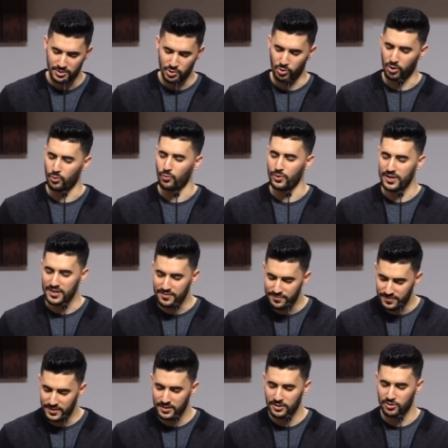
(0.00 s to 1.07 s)
You are
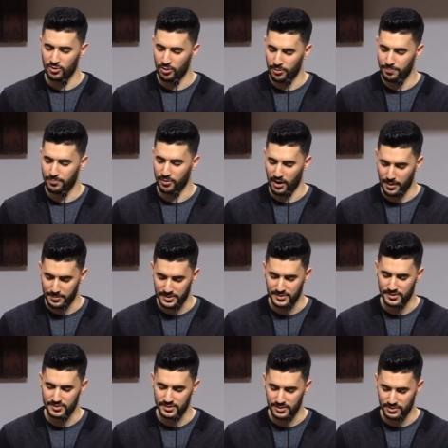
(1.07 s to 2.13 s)
weaving your
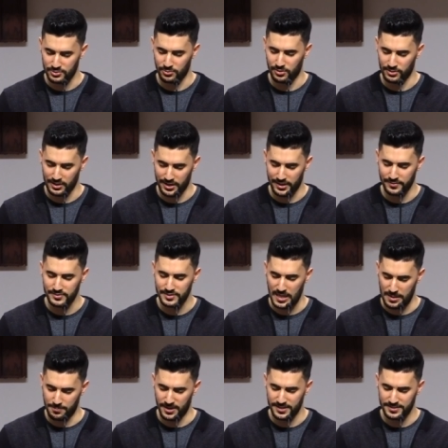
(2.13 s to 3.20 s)
promises into our lives
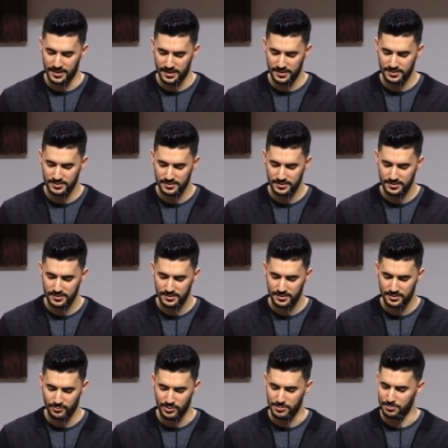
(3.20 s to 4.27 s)
day by day.
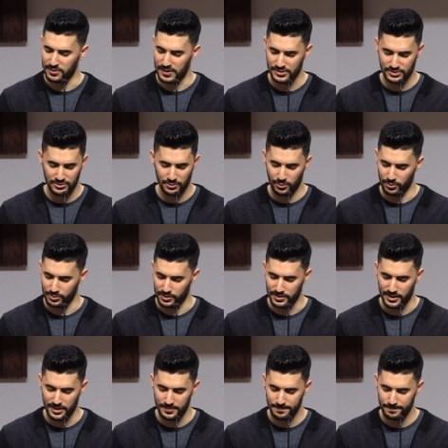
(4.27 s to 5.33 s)
We bless your holy
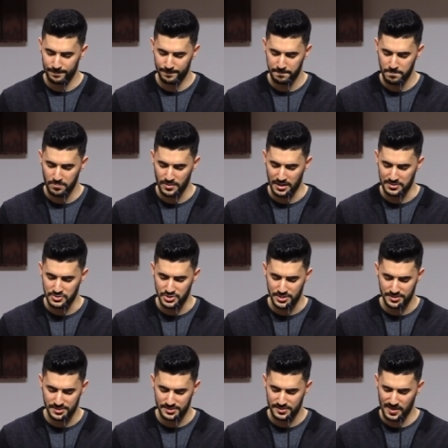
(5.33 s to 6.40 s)
name. In
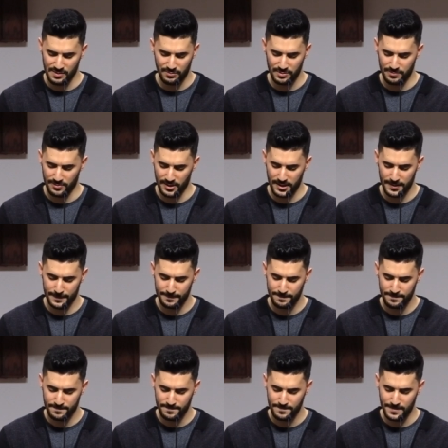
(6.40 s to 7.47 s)
Jesus' name we pray.
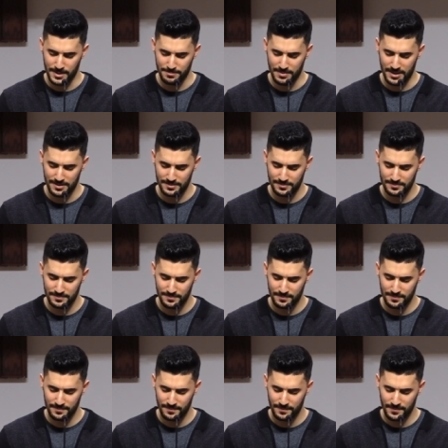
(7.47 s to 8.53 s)
Amen.
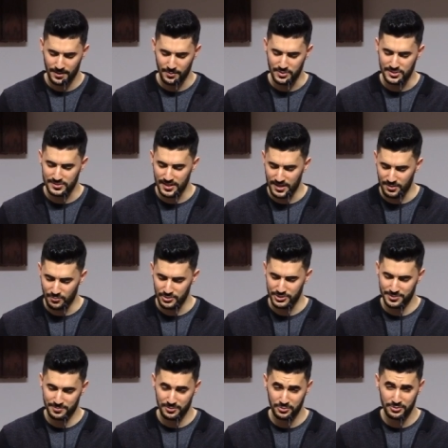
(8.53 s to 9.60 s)
Can we stand and
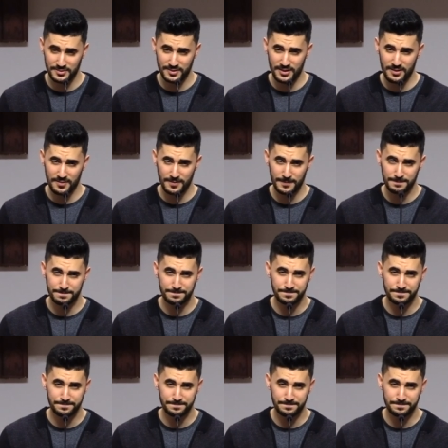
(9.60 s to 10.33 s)
worship the Lord together?